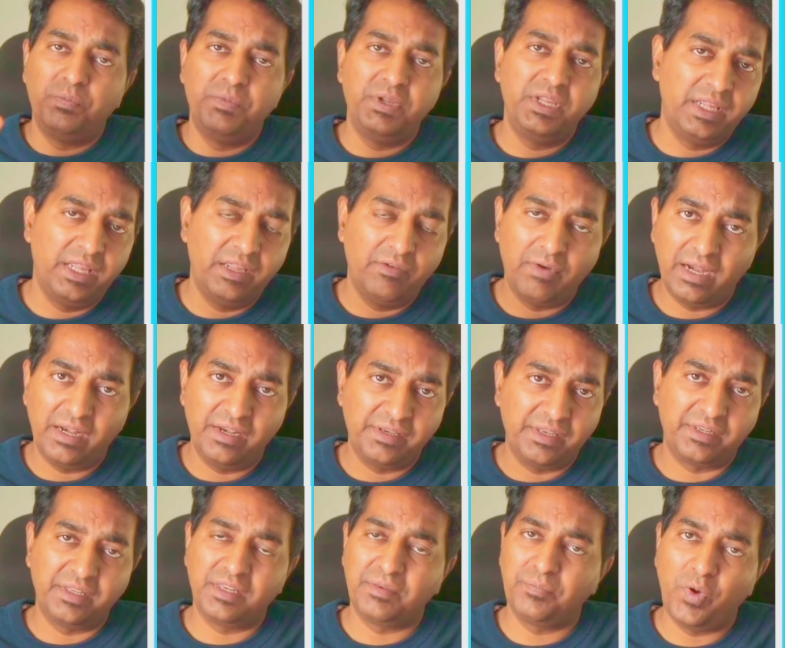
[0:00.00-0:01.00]
be a wireless
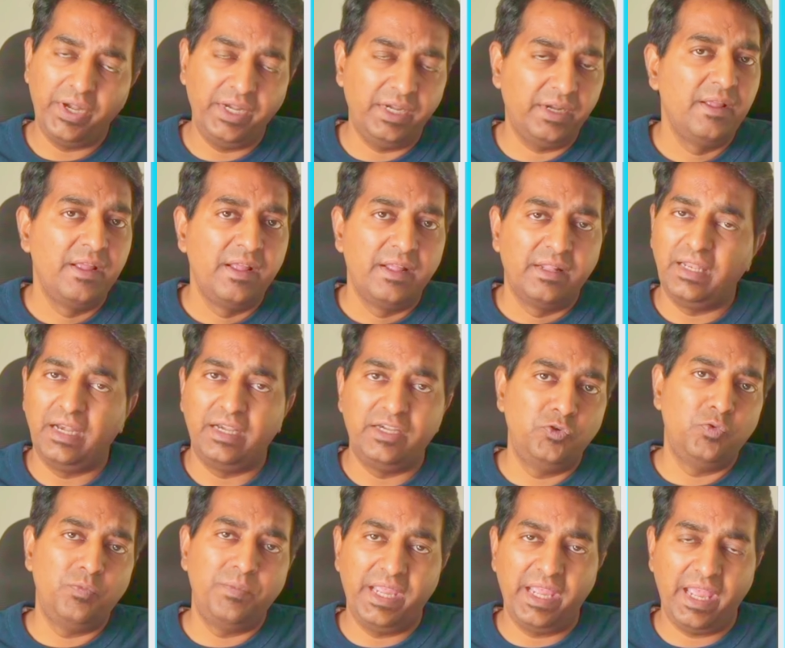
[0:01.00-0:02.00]
access point that
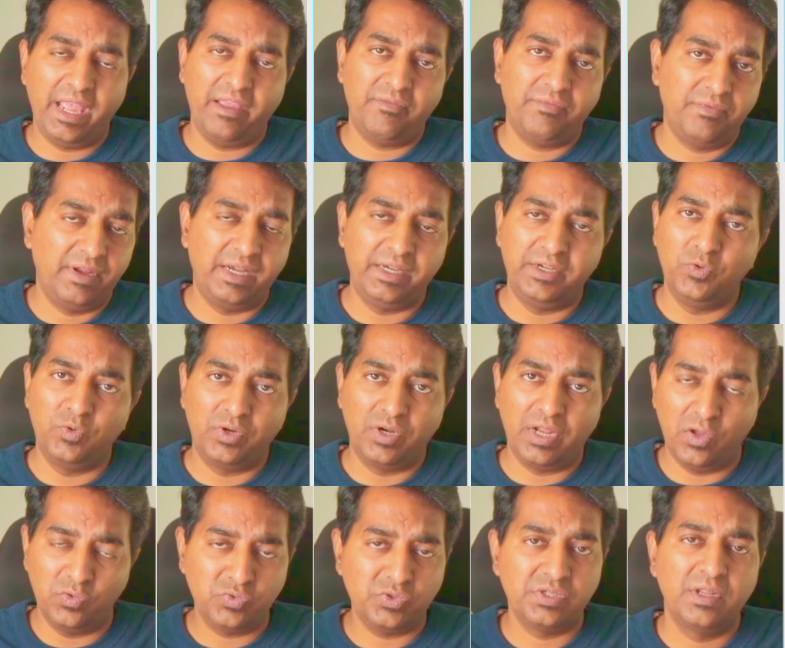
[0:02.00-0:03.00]
you may have at your
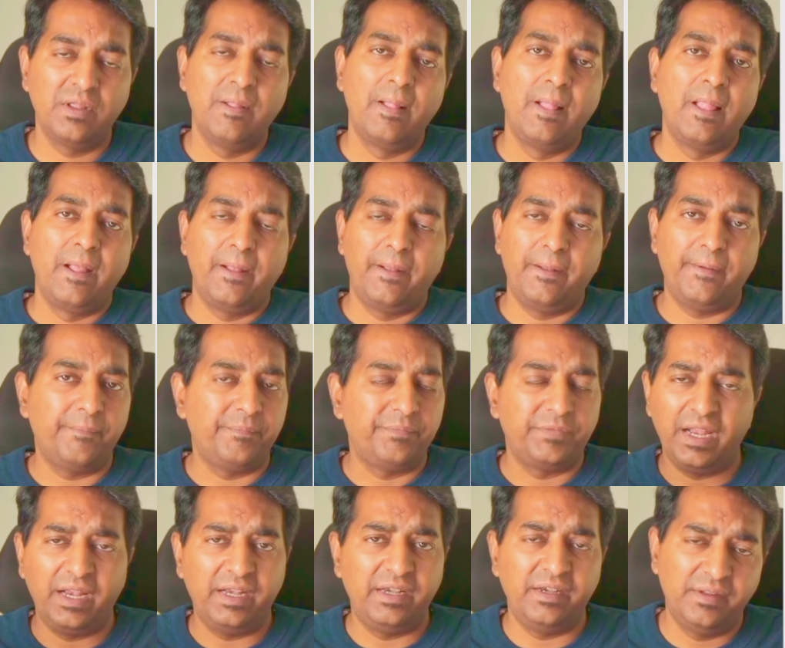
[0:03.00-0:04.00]
house
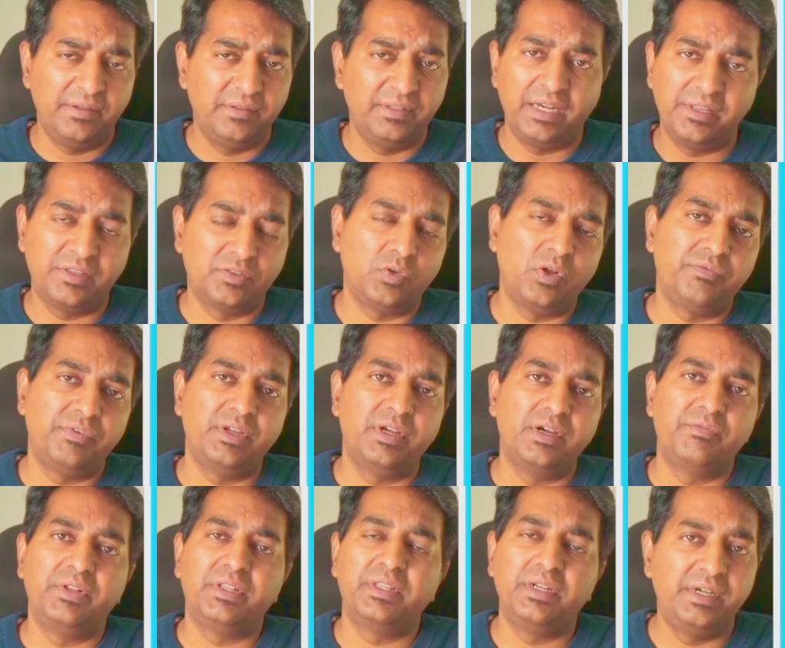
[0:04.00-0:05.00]
and that is
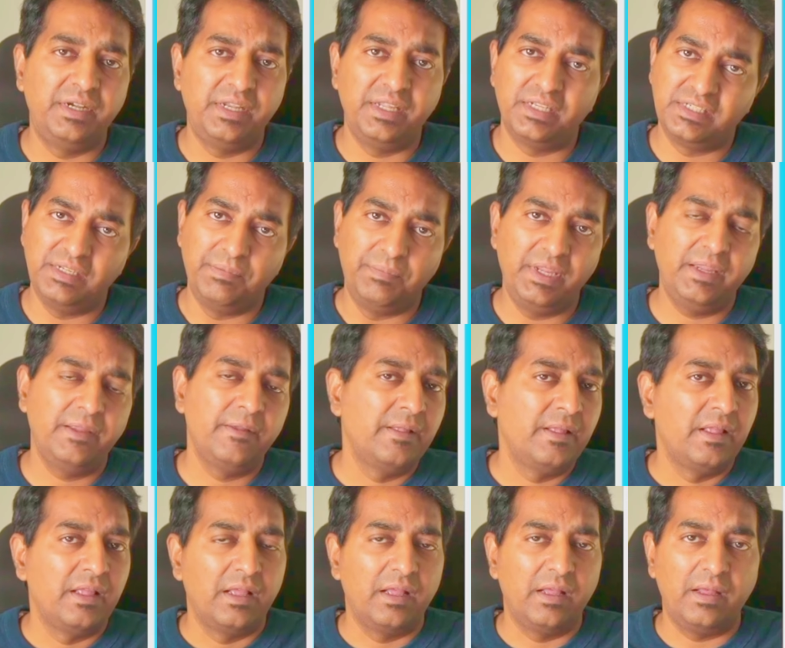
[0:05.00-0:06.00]
configured with DHCP
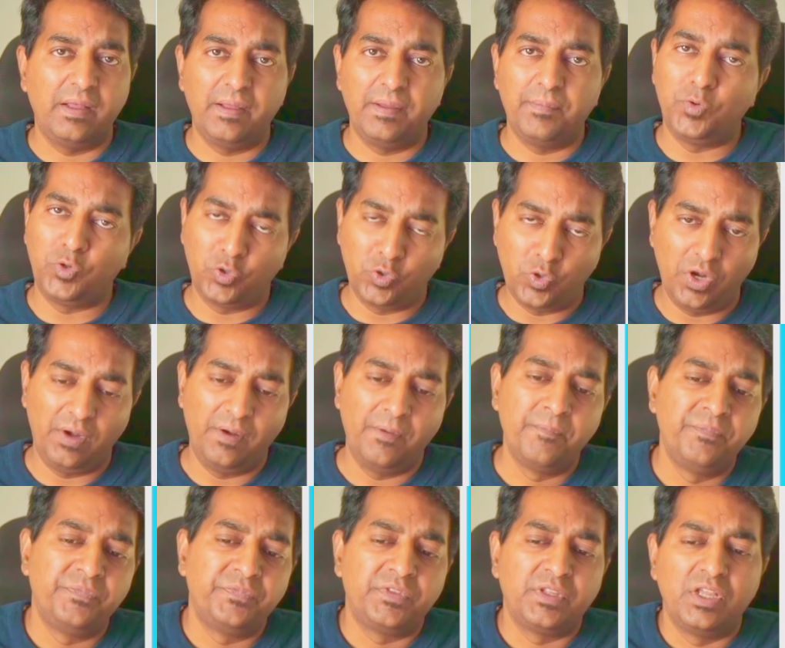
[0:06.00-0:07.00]
protocol.
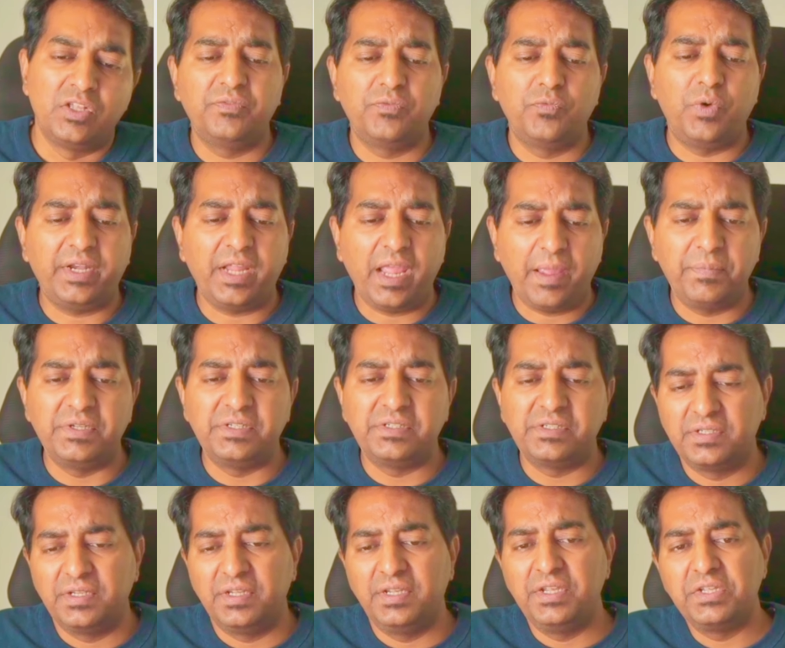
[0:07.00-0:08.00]
What
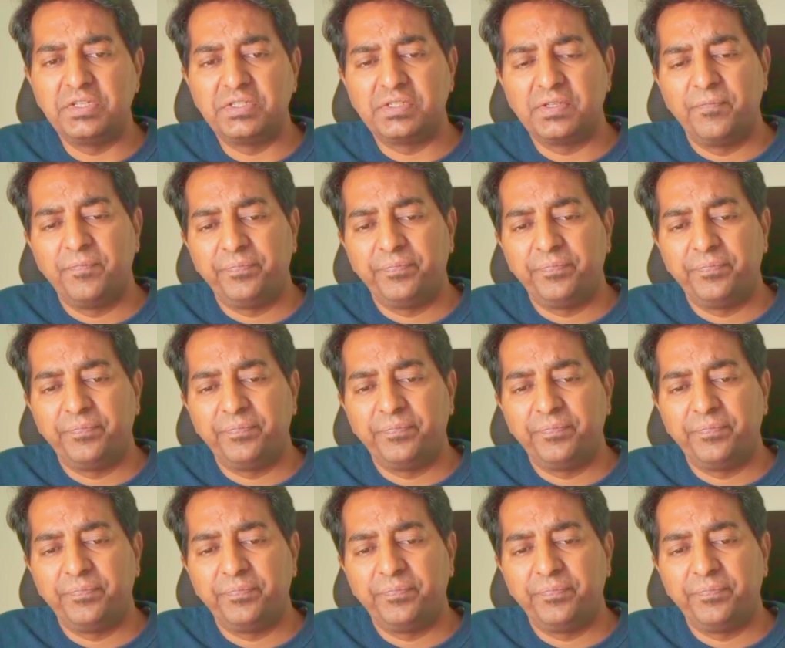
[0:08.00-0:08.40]
happens is